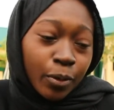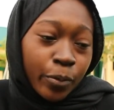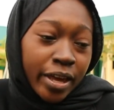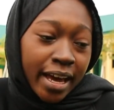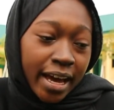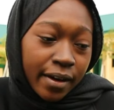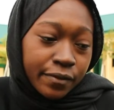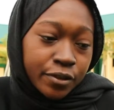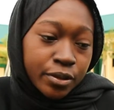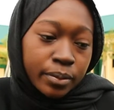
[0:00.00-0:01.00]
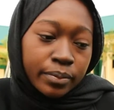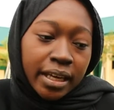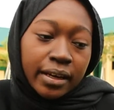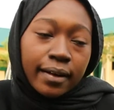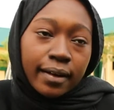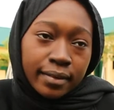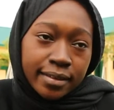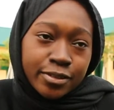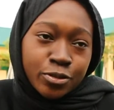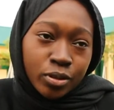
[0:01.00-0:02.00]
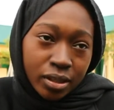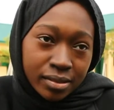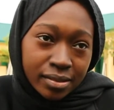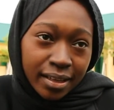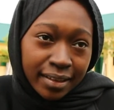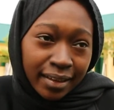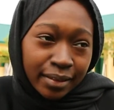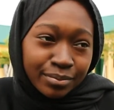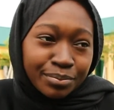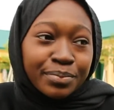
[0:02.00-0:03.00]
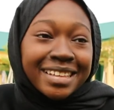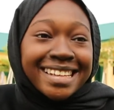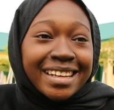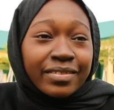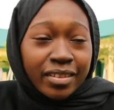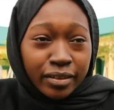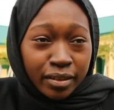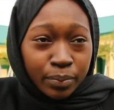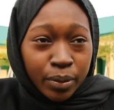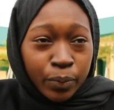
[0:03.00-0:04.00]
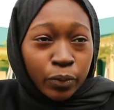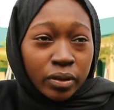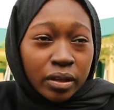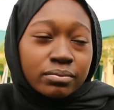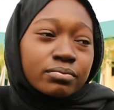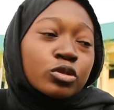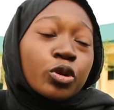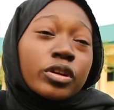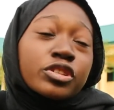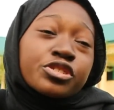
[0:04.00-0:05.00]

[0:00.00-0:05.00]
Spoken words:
We have to make others trust and then believe that their people are going to